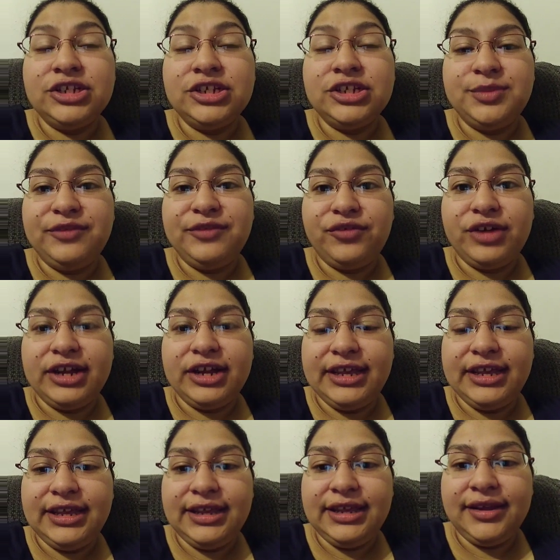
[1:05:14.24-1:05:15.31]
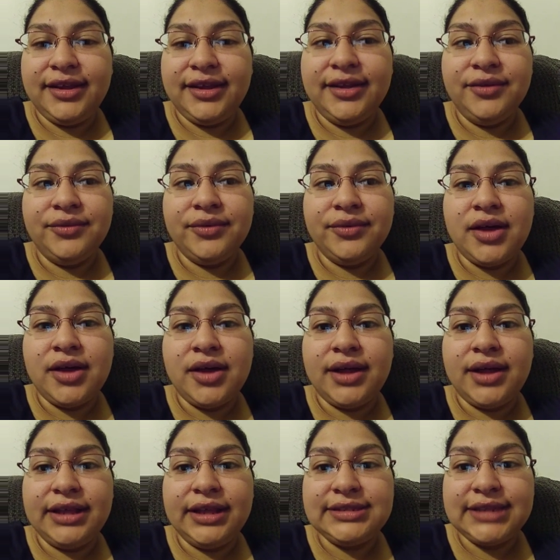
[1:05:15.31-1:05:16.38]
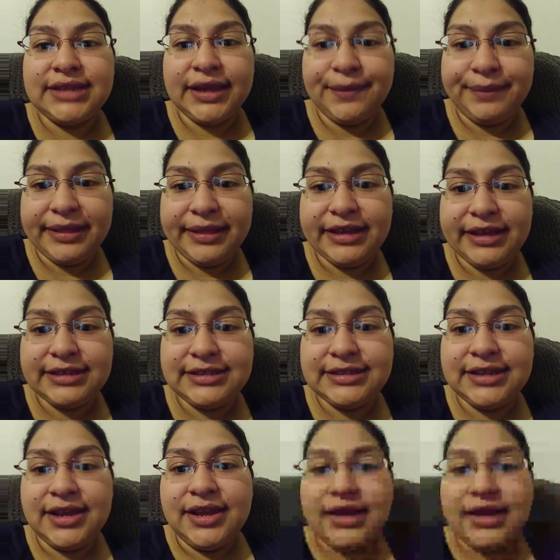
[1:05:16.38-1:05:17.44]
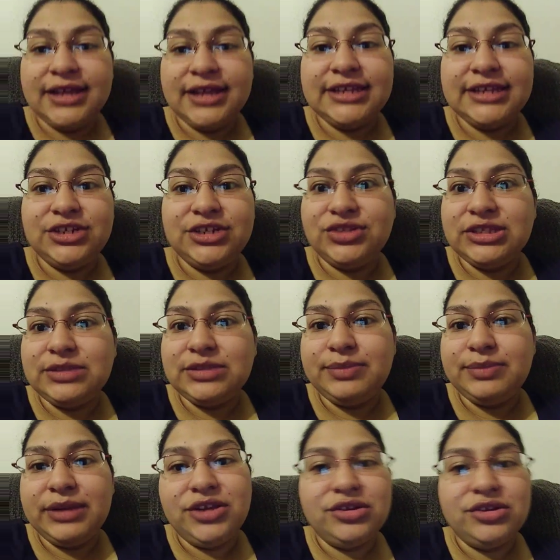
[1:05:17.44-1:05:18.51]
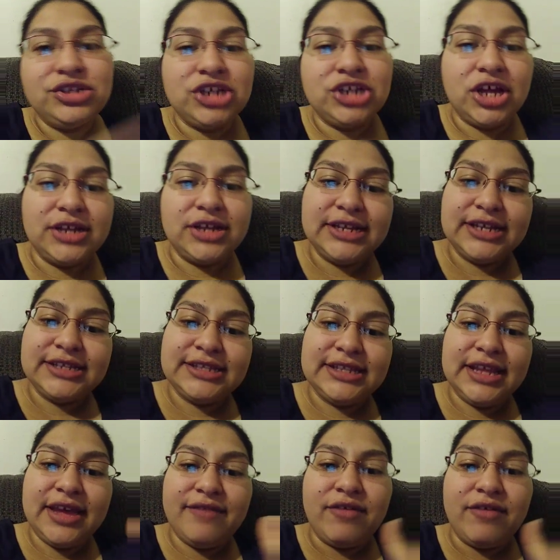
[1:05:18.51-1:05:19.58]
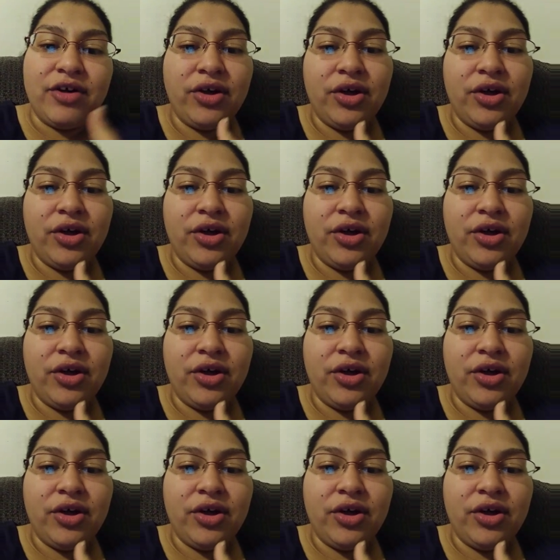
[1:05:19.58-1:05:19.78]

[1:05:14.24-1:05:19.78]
before, he got like second place because they do this big, huge contest and they have um,